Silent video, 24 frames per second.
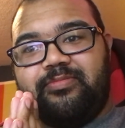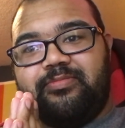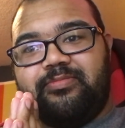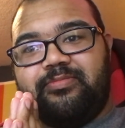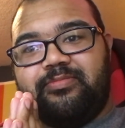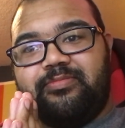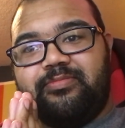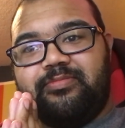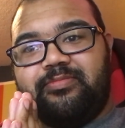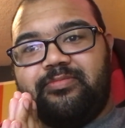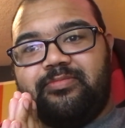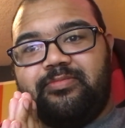
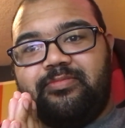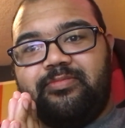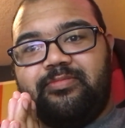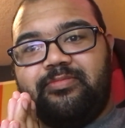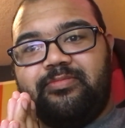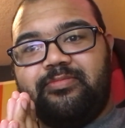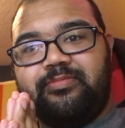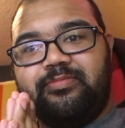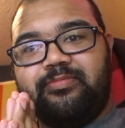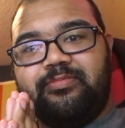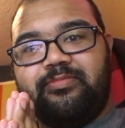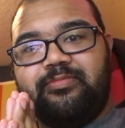
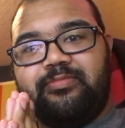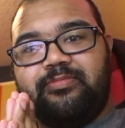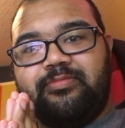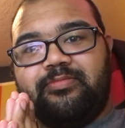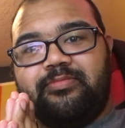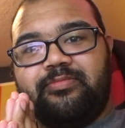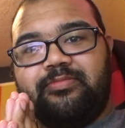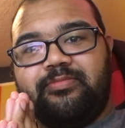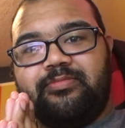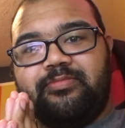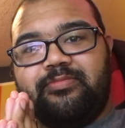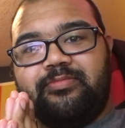
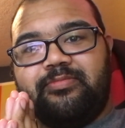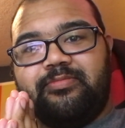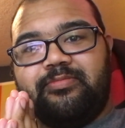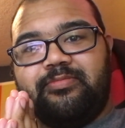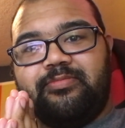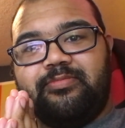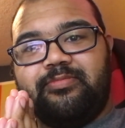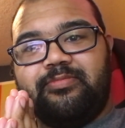No one is speaking in this clip.